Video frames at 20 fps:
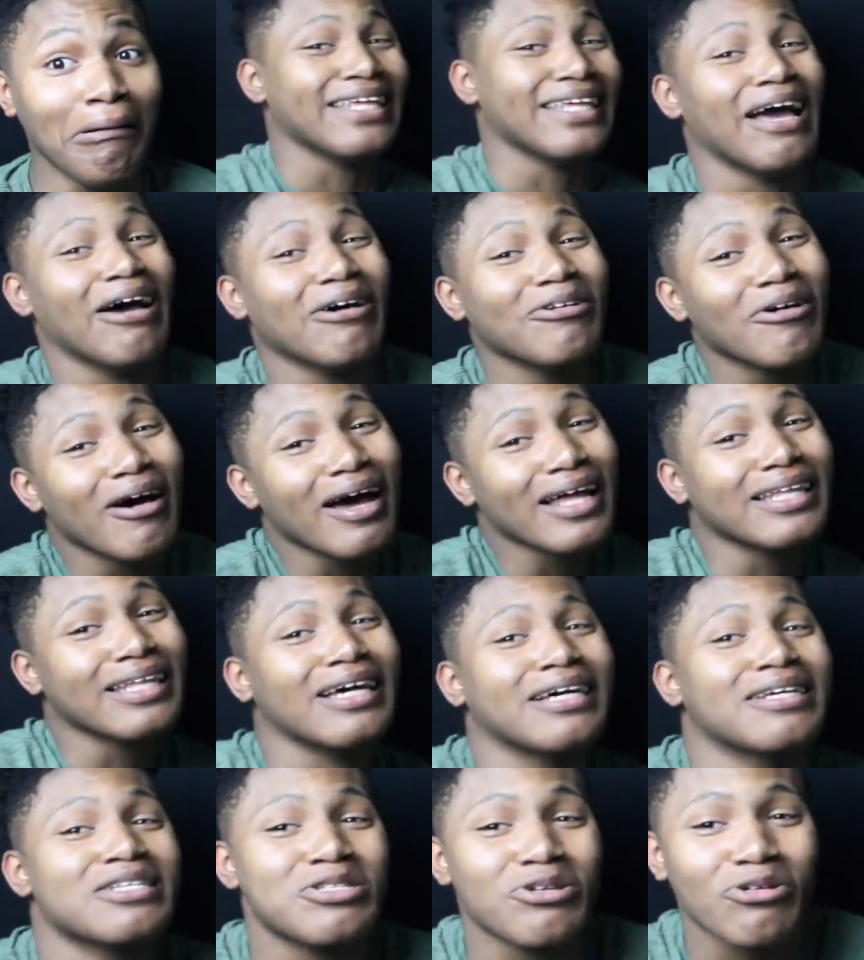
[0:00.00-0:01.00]
Yeah, I know I
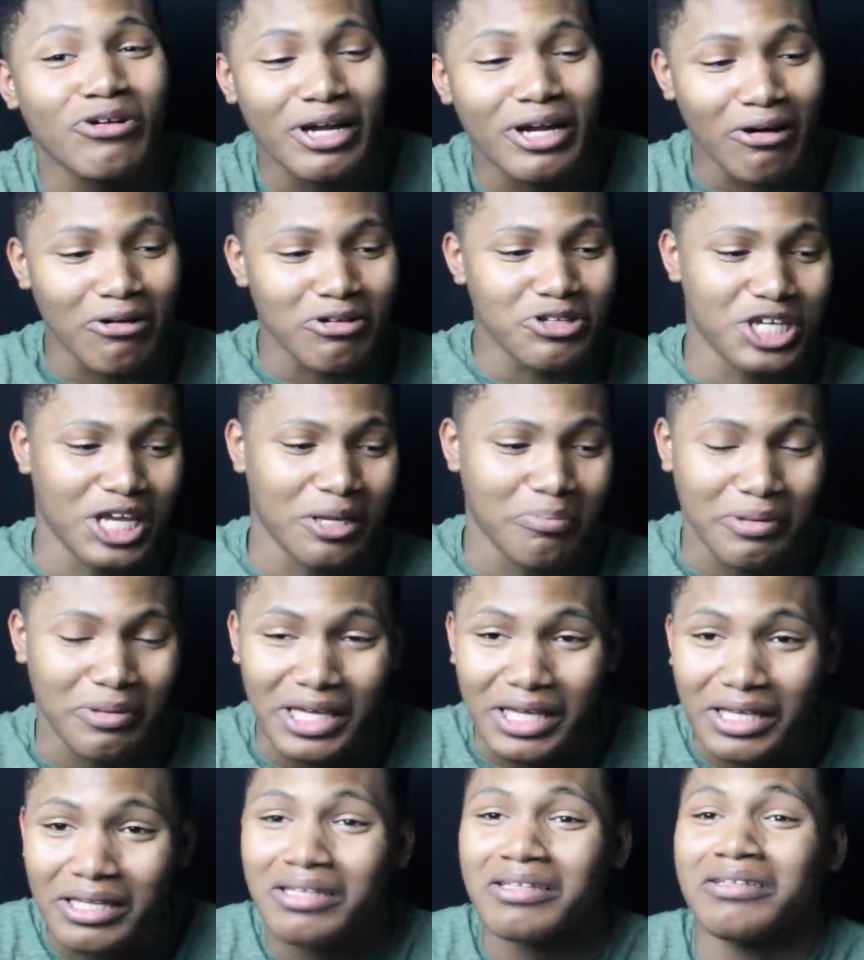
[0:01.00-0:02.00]
love story of OJ
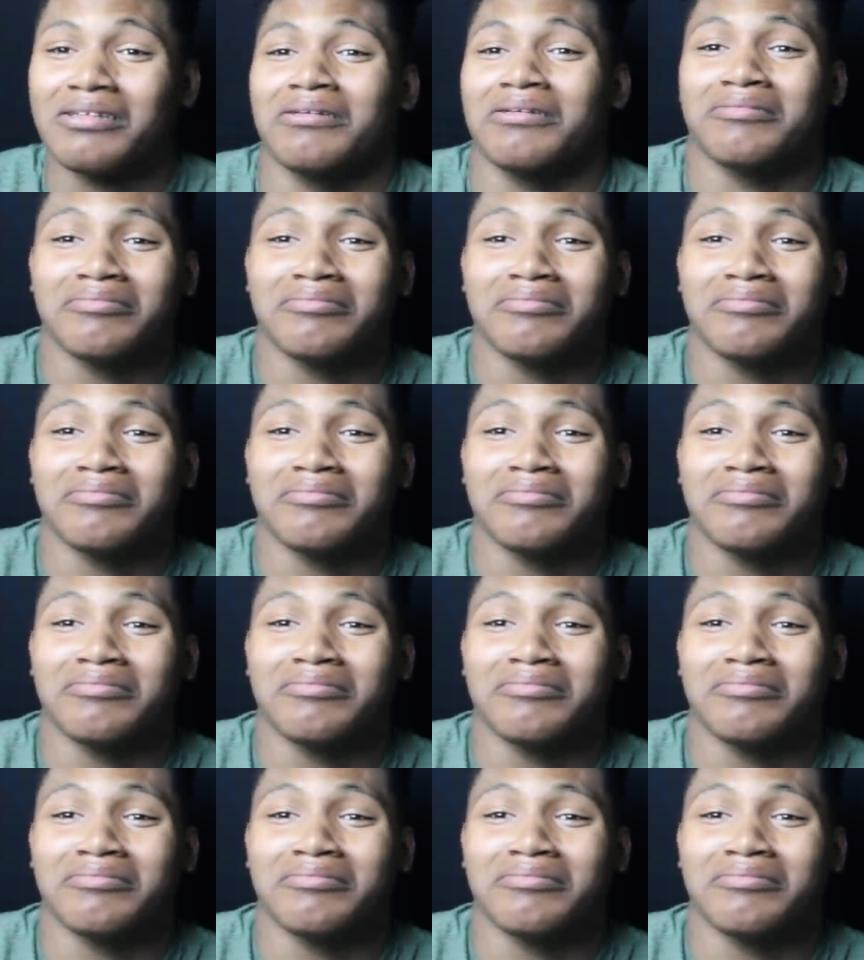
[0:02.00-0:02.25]
beat.